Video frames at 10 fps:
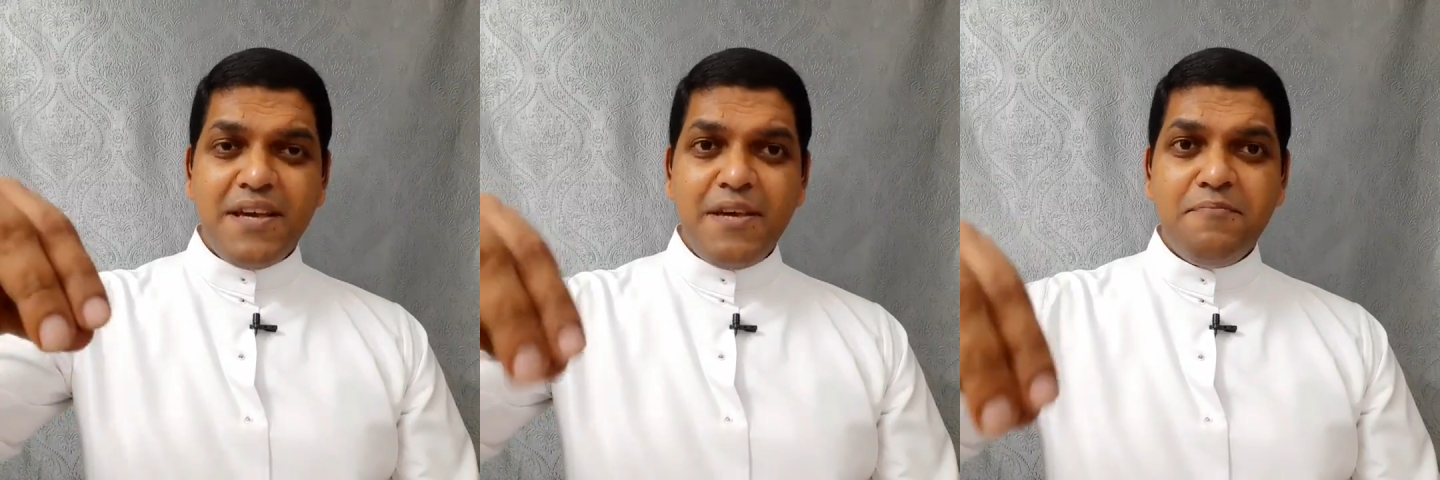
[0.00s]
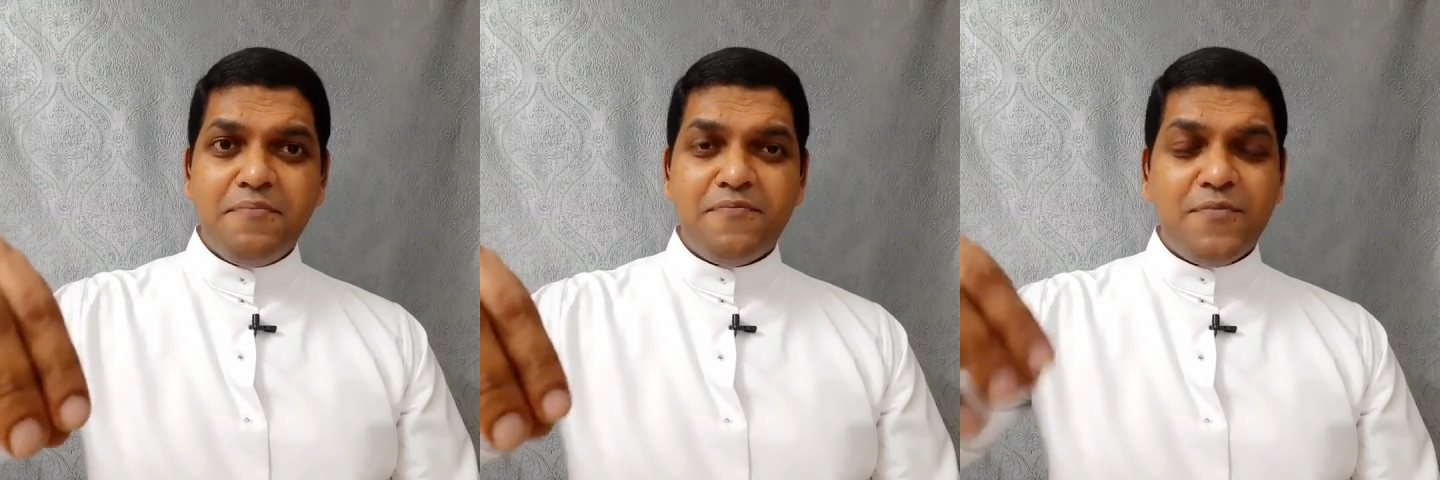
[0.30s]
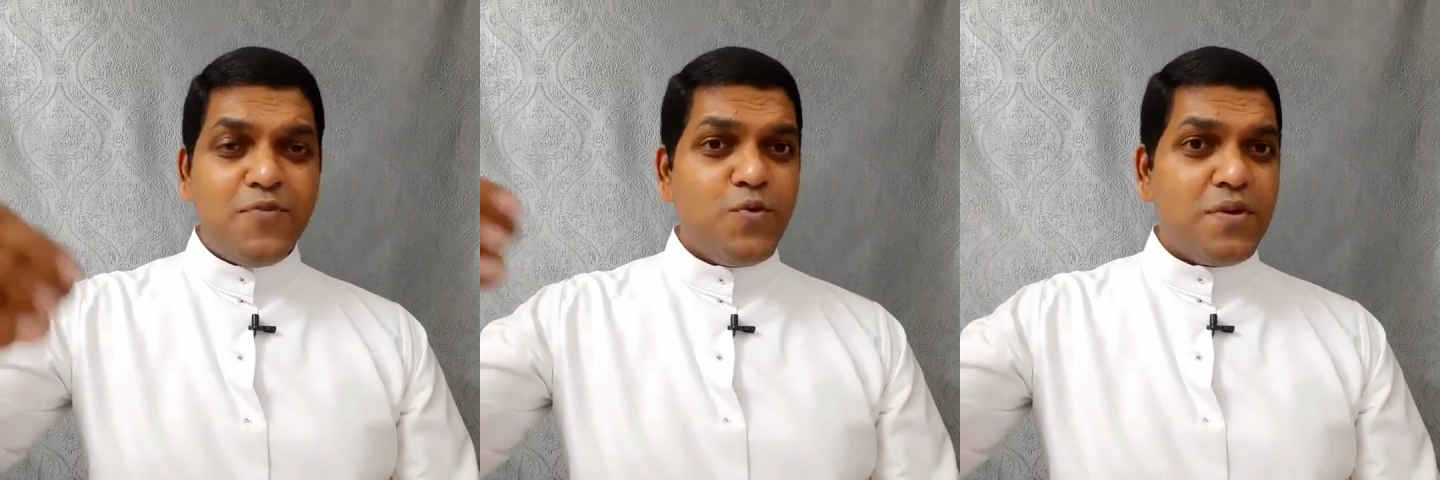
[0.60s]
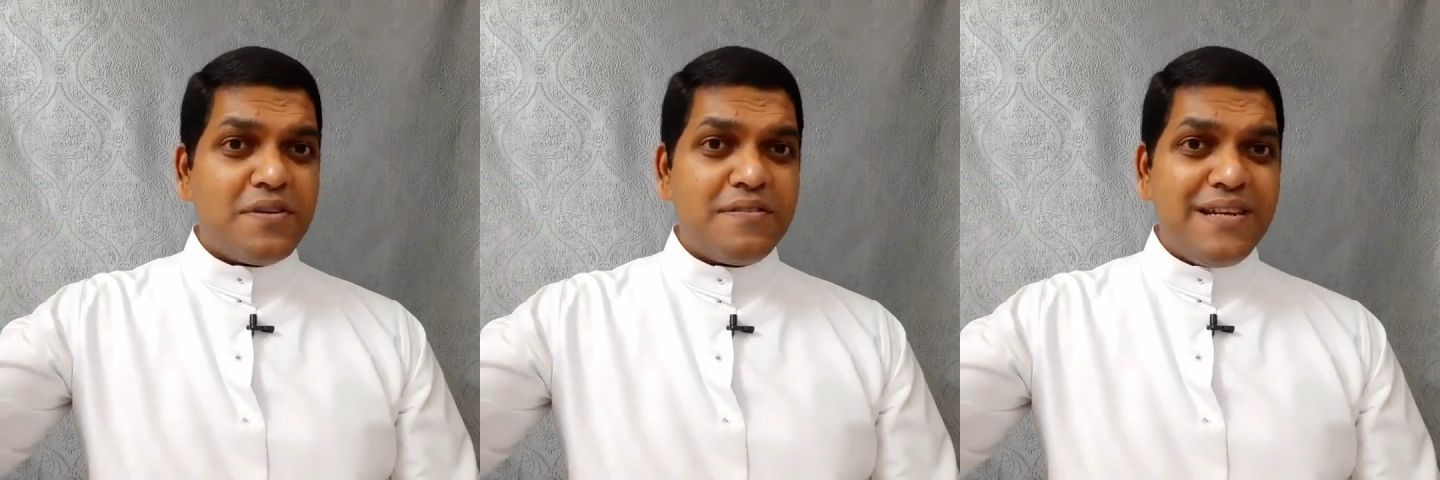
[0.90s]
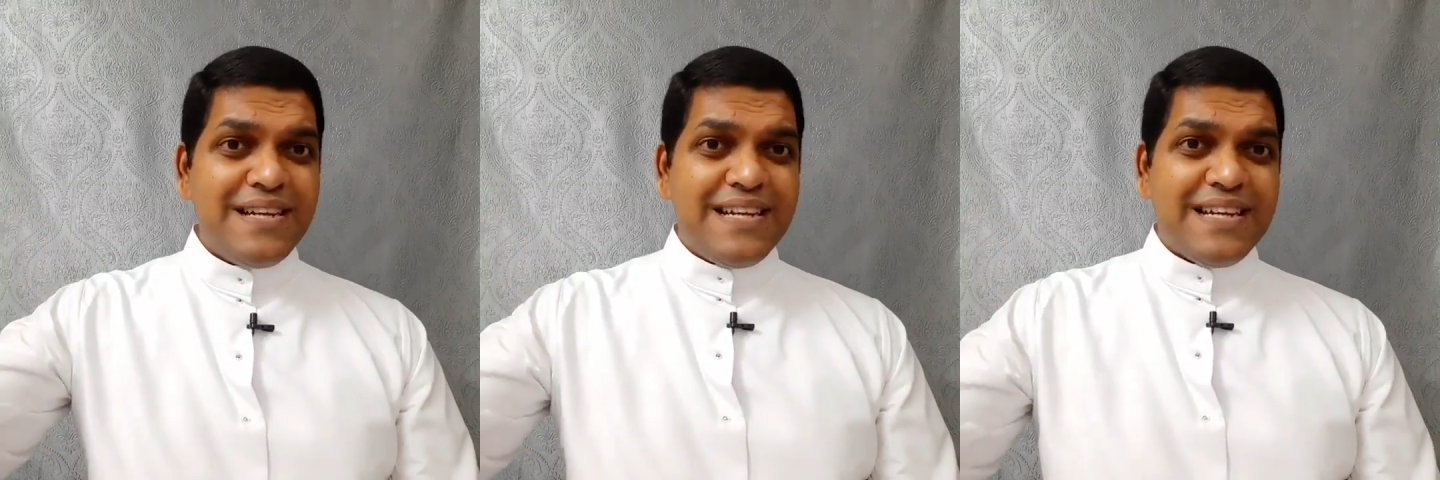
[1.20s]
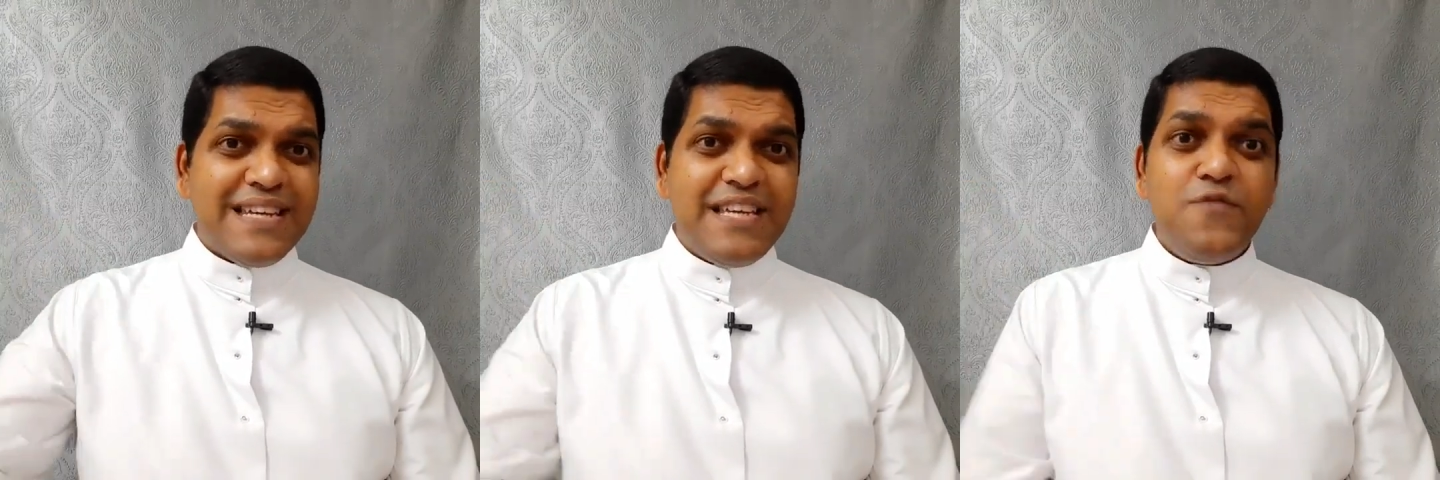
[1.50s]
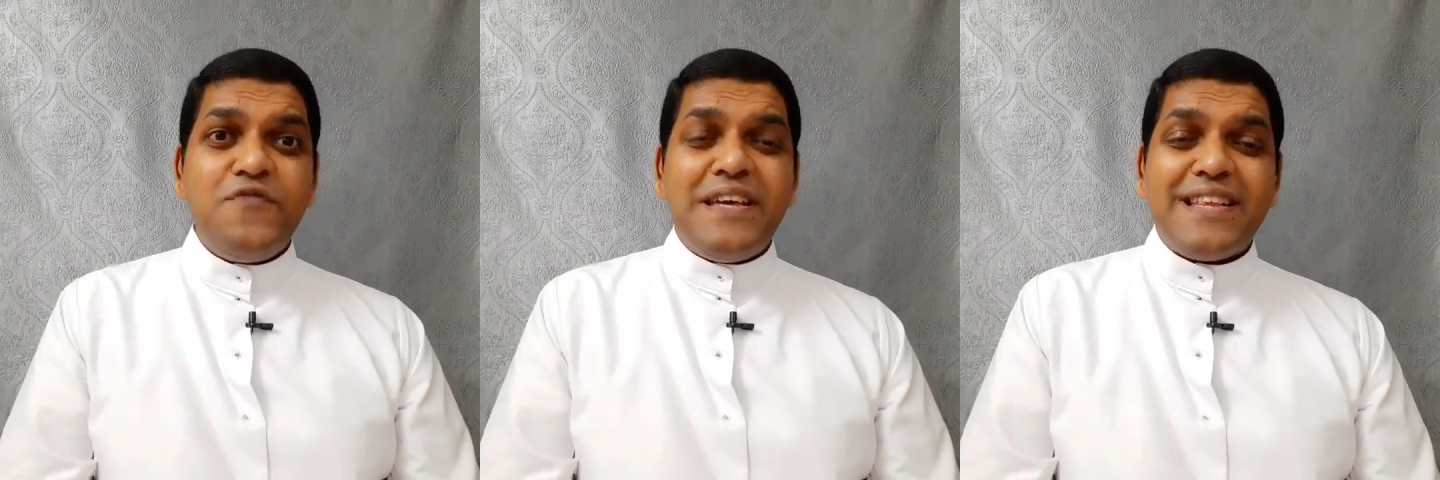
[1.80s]
who were
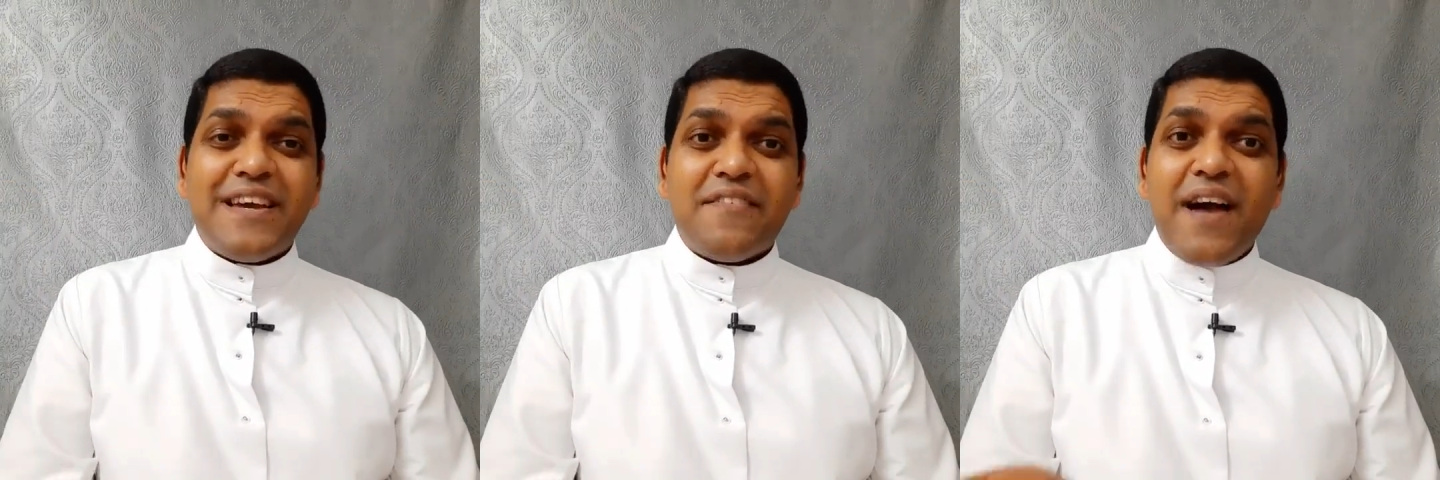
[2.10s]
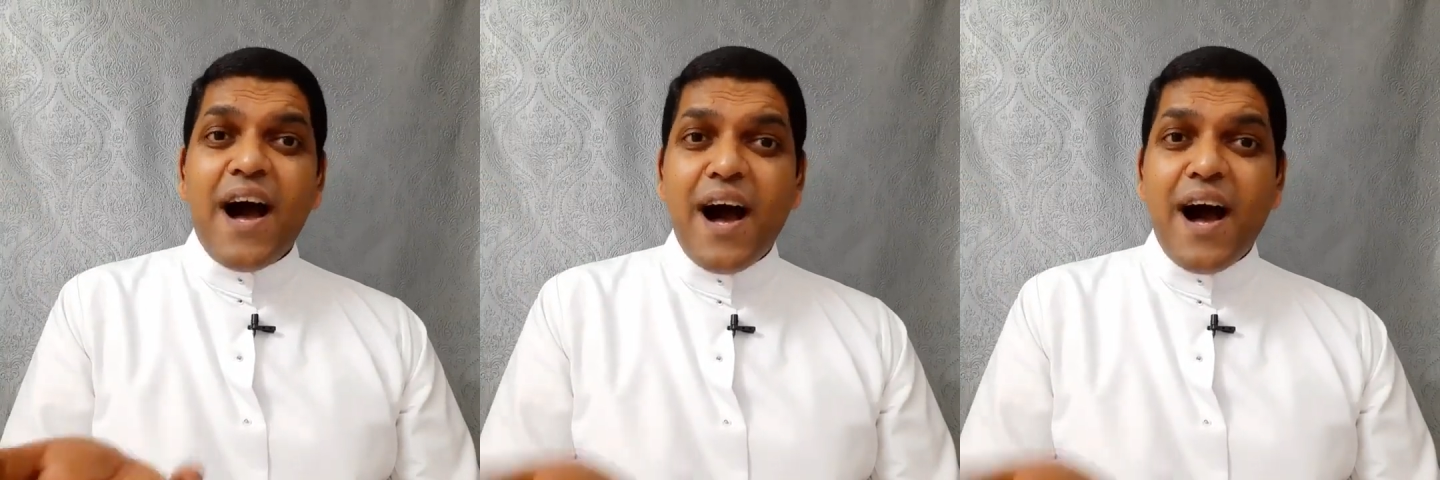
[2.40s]
giving their